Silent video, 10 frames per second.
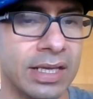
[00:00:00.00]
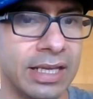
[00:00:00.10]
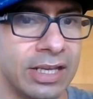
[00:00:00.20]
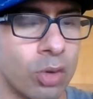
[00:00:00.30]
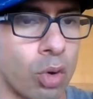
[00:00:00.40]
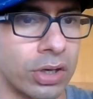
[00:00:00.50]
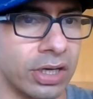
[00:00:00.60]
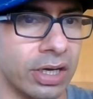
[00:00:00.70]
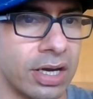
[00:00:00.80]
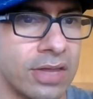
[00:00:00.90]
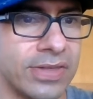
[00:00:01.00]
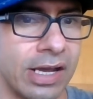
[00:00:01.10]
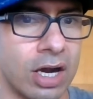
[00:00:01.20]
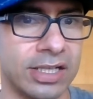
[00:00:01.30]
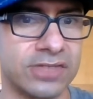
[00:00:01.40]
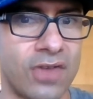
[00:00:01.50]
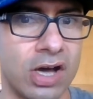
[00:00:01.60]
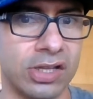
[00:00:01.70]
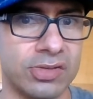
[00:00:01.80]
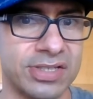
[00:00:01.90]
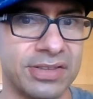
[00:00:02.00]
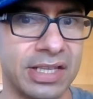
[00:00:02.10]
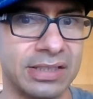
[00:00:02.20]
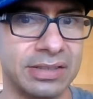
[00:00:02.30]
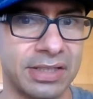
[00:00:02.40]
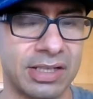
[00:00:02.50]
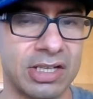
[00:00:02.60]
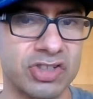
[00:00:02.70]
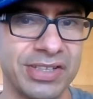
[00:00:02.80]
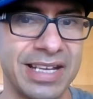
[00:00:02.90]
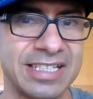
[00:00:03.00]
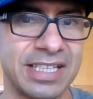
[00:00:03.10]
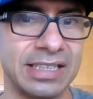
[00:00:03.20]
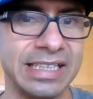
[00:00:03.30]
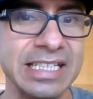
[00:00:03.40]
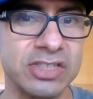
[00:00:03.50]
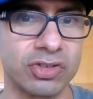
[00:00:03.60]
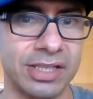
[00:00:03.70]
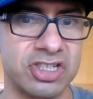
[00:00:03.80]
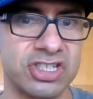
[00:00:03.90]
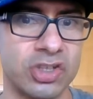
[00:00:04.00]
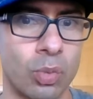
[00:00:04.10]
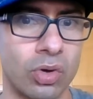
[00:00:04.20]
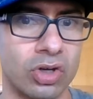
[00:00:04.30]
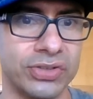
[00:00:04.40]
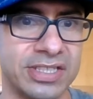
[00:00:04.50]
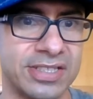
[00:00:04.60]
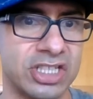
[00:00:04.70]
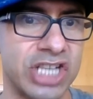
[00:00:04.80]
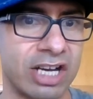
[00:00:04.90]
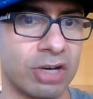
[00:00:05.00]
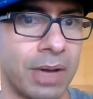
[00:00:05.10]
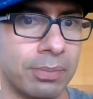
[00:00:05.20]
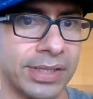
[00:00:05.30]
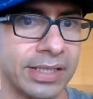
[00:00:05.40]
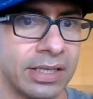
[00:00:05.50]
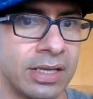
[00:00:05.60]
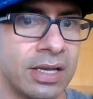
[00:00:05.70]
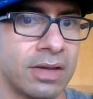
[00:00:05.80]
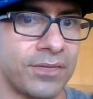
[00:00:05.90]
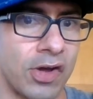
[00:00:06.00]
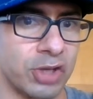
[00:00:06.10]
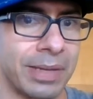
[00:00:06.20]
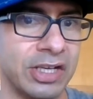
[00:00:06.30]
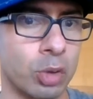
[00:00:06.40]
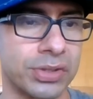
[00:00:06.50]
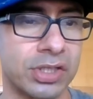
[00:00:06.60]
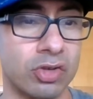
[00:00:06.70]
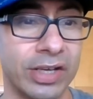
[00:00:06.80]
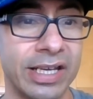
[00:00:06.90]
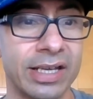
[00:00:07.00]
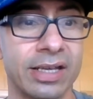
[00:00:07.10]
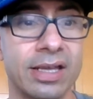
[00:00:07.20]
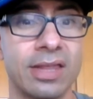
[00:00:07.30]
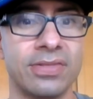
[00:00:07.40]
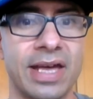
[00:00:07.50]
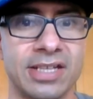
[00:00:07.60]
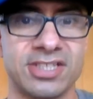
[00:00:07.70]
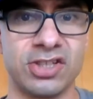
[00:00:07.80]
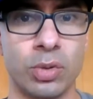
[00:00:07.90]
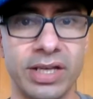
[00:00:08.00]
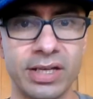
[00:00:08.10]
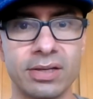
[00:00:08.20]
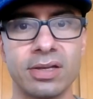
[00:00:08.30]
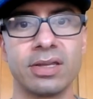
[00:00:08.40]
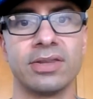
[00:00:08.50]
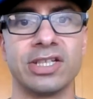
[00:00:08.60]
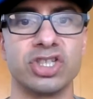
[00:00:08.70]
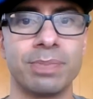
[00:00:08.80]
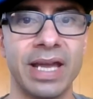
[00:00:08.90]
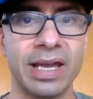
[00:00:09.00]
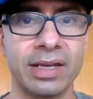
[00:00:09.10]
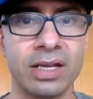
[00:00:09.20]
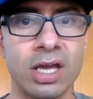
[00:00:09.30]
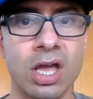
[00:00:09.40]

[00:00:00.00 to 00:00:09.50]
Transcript: In order, they are as follows. The, the country that is the least religious in the world is the Czech Republic, followed by North Korea, then Estonia, then Japan,